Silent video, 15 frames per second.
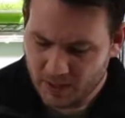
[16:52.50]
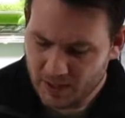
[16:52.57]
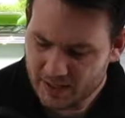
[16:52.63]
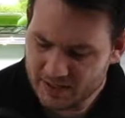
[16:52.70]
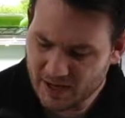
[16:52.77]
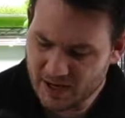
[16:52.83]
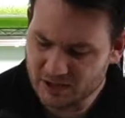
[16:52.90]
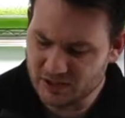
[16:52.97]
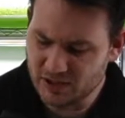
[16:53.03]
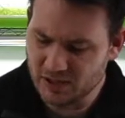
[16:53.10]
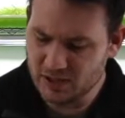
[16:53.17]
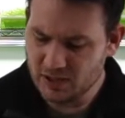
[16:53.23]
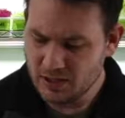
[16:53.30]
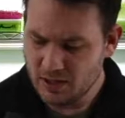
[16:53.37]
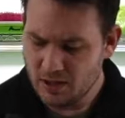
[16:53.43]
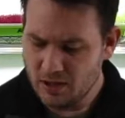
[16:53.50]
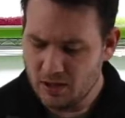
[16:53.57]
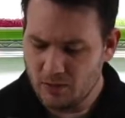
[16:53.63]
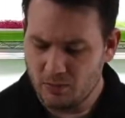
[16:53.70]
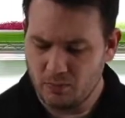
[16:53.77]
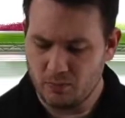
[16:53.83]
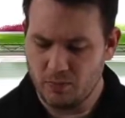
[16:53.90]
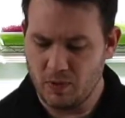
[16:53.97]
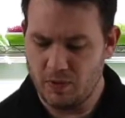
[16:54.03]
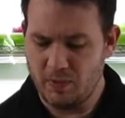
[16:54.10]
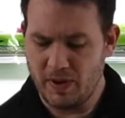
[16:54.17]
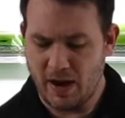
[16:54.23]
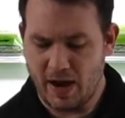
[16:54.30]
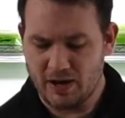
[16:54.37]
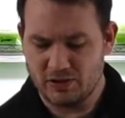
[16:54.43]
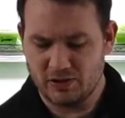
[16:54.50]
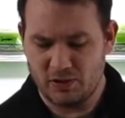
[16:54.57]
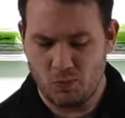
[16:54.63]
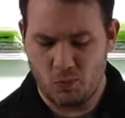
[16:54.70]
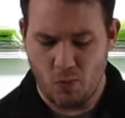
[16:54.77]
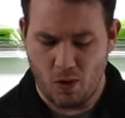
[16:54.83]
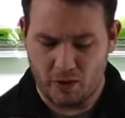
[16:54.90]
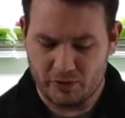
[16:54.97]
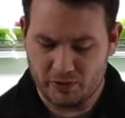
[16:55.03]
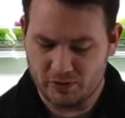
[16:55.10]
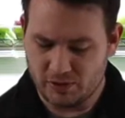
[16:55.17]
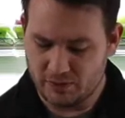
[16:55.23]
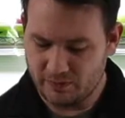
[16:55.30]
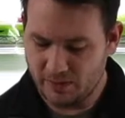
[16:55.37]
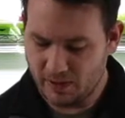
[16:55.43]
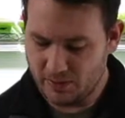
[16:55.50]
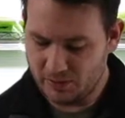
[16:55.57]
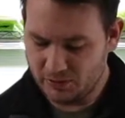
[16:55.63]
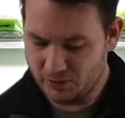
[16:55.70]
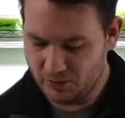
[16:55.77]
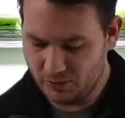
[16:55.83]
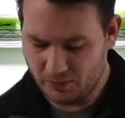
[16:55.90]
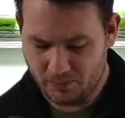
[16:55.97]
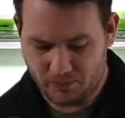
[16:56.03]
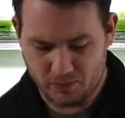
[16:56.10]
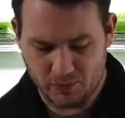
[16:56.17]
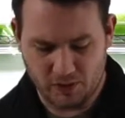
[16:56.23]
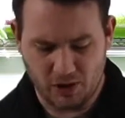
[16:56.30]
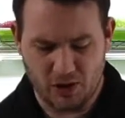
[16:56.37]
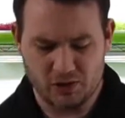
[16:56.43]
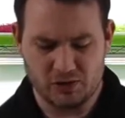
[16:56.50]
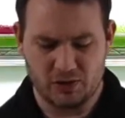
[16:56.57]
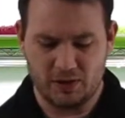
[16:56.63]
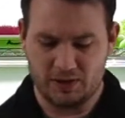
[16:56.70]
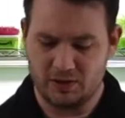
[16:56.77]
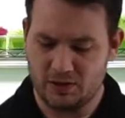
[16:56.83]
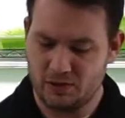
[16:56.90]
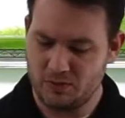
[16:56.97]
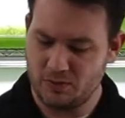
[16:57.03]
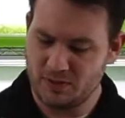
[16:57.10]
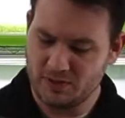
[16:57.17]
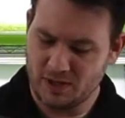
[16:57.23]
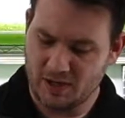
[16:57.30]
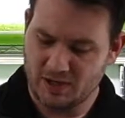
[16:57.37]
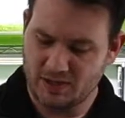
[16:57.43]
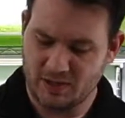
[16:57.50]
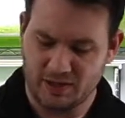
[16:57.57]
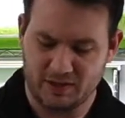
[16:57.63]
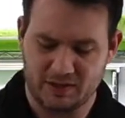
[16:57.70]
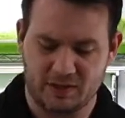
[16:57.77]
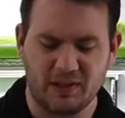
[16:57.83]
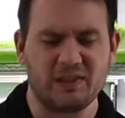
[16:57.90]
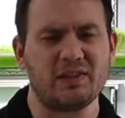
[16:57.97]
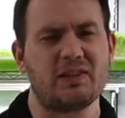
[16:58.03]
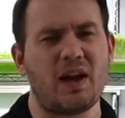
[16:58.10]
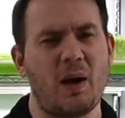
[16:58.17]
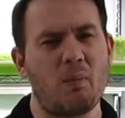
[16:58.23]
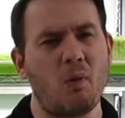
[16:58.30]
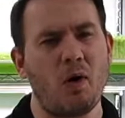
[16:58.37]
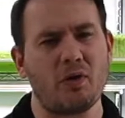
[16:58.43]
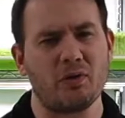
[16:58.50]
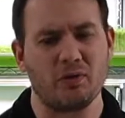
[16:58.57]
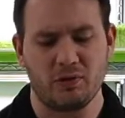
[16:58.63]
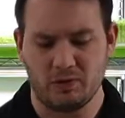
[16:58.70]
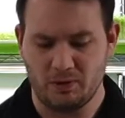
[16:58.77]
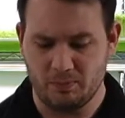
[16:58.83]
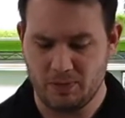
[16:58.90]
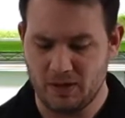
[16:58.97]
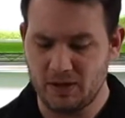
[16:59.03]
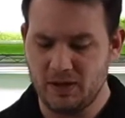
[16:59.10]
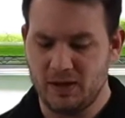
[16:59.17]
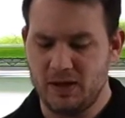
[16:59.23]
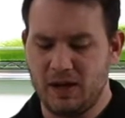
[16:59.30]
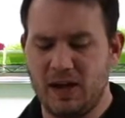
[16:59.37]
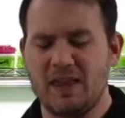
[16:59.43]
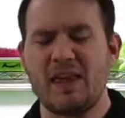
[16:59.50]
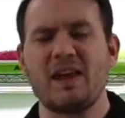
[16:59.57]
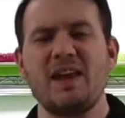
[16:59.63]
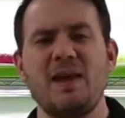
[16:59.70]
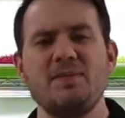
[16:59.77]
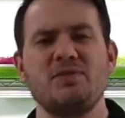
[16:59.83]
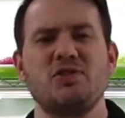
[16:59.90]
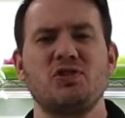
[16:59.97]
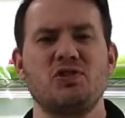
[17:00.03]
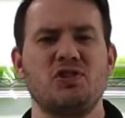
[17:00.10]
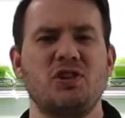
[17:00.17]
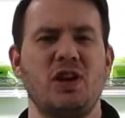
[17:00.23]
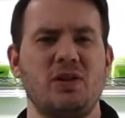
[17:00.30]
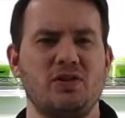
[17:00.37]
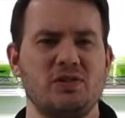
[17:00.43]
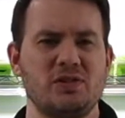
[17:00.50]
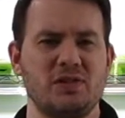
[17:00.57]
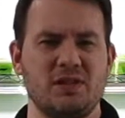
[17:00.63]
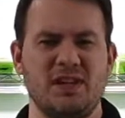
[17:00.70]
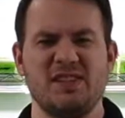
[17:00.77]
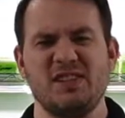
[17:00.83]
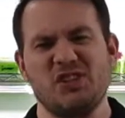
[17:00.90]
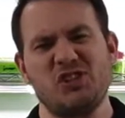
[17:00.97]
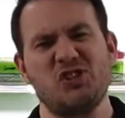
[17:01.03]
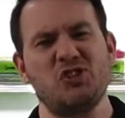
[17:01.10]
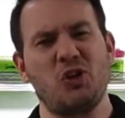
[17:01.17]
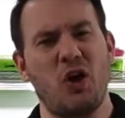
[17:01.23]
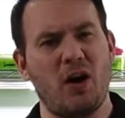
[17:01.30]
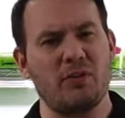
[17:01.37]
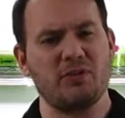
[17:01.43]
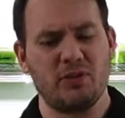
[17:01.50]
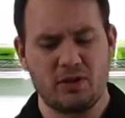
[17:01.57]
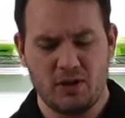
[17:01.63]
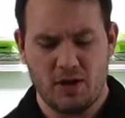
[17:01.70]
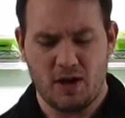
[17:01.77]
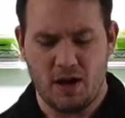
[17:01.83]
It's actually, when we actually water sunflower too, what I also like to do is I just like to top water a little bit, and that keeps the shells nice and soft.